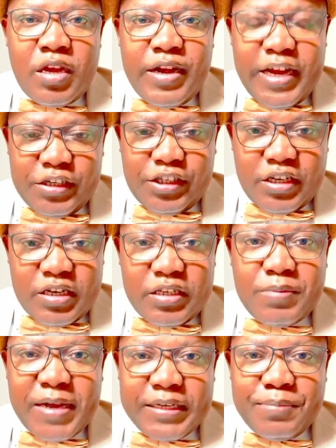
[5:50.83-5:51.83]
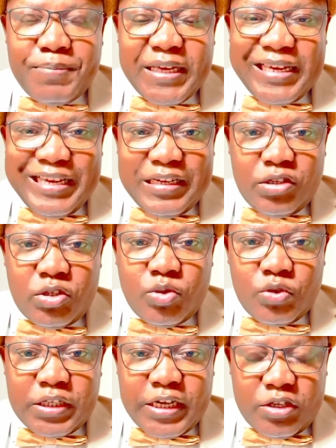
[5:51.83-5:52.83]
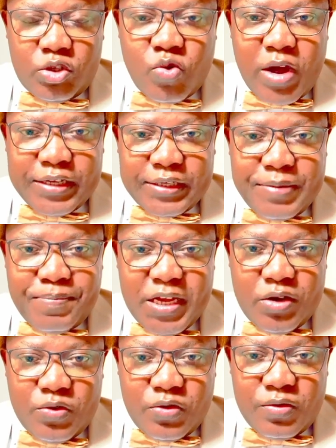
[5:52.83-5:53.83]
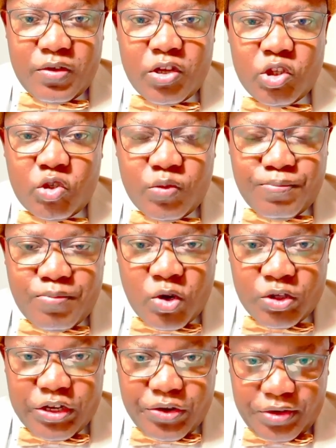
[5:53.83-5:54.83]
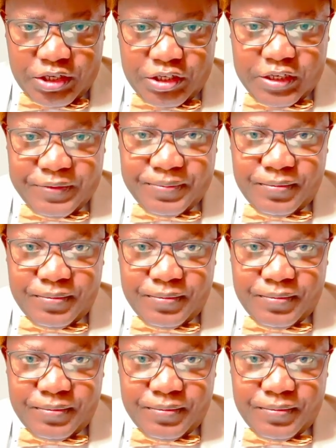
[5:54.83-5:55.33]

Nations must begin to tend towards the middle, to moderation.